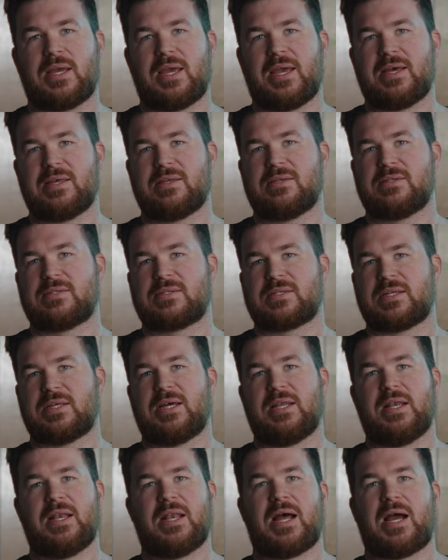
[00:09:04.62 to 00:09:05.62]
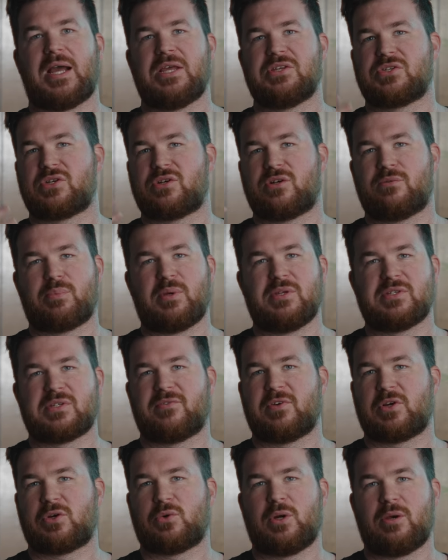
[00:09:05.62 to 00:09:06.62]
as a nicer piece
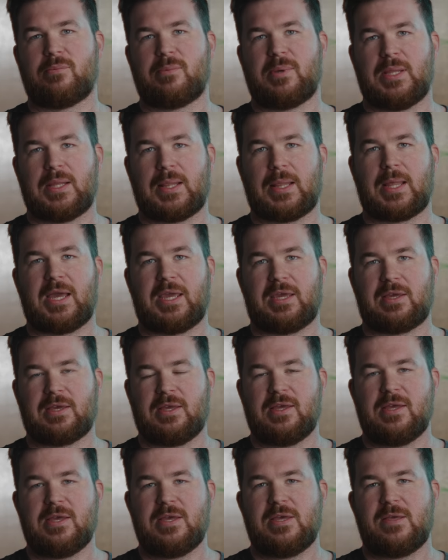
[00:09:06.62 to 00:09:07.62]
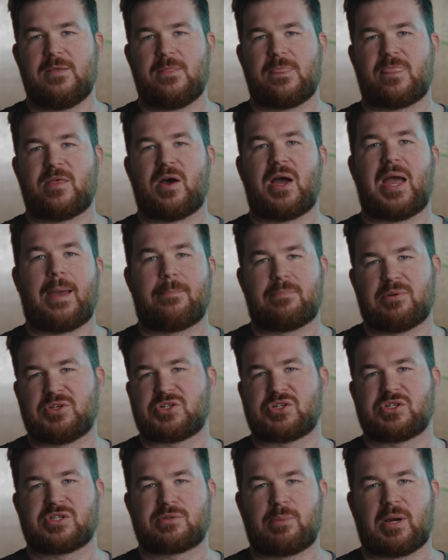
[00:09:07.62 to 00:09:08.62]
of equipment like the
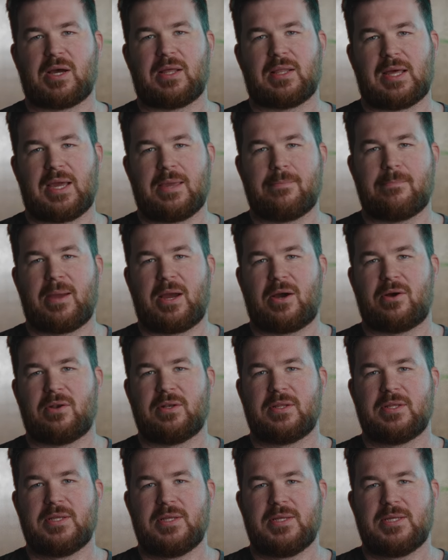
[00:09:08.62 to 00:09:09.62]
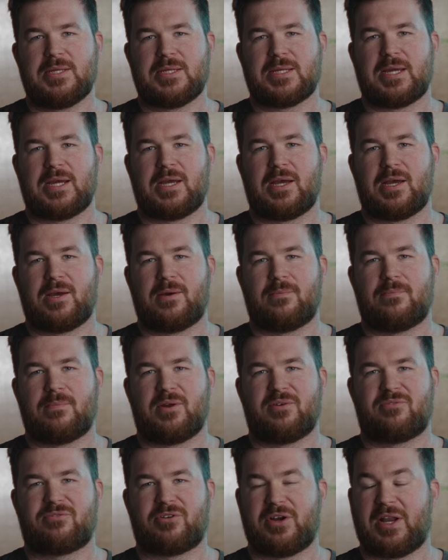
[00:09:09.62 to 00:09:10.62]
Aputure Spotlight
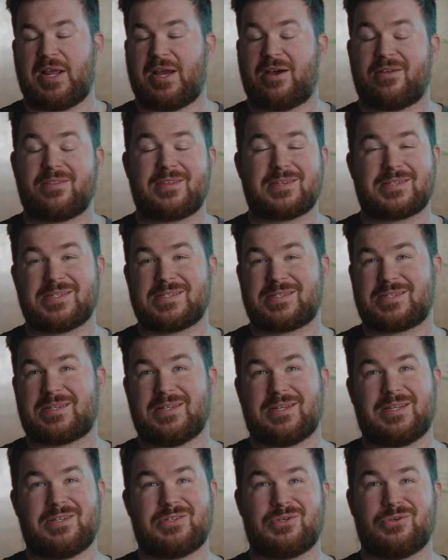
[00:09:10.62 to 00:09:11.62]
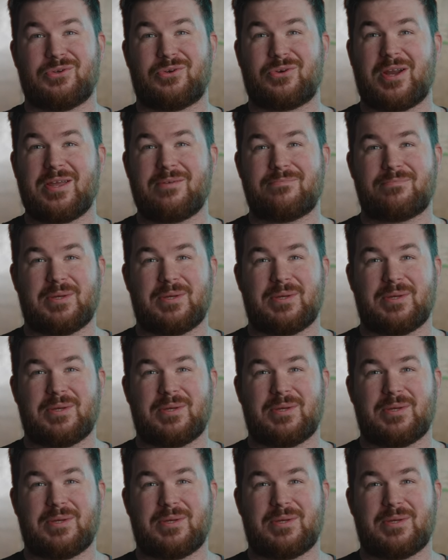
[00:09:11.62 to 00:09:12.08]
Mount. For now, this is gonna do great